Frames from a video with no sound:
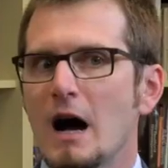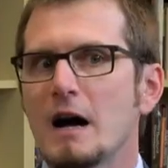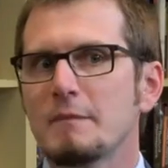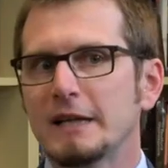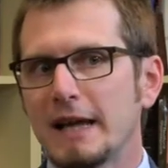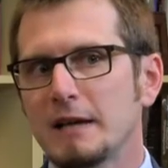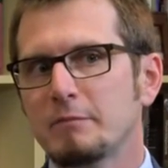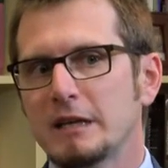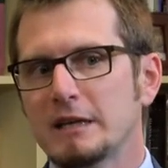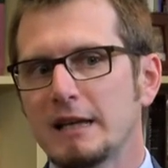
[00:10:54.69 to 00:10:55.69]
It can
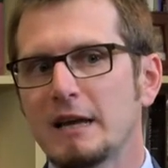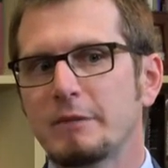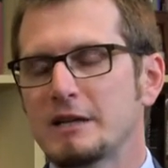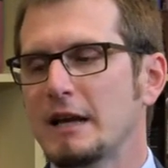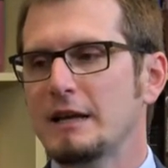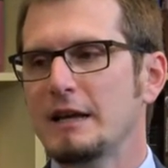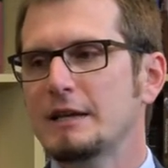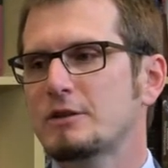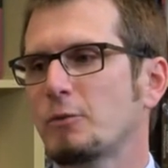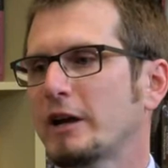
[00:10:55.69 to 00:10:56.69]
be.
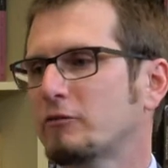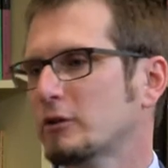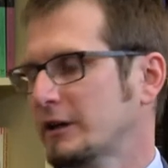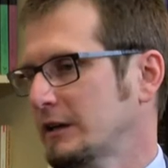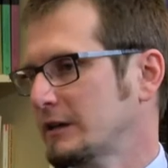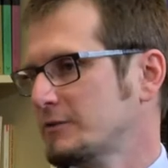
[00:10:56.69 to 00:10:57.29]
It's the way of working.